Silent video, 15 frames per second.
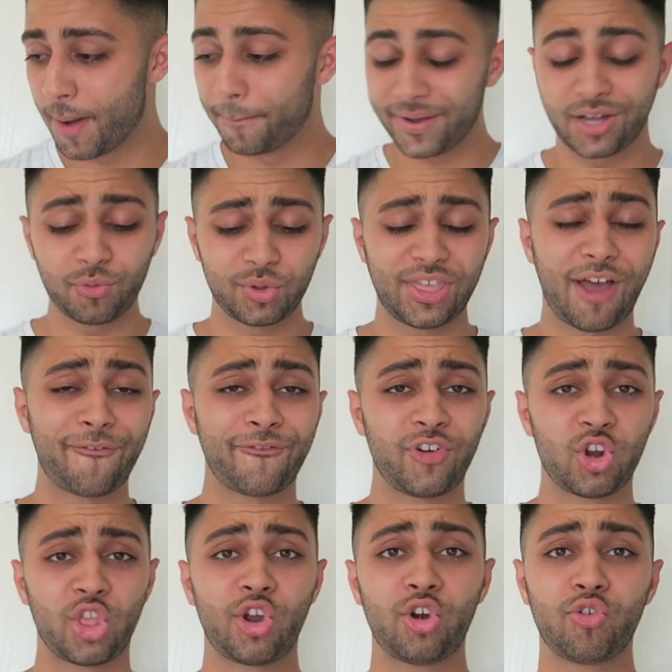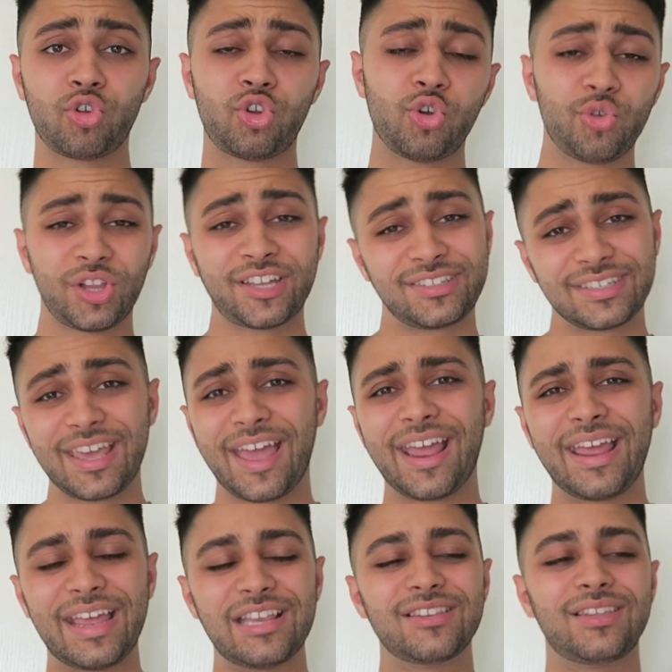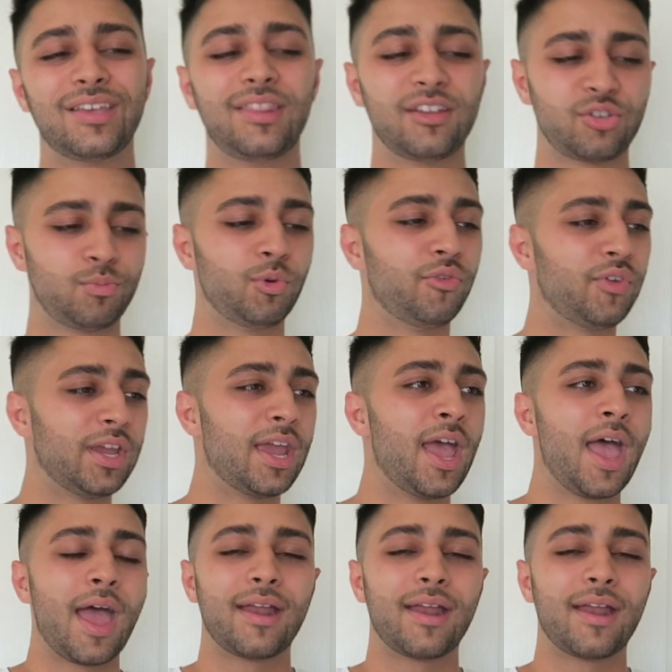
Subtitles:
But without further ado, let's get into this movie.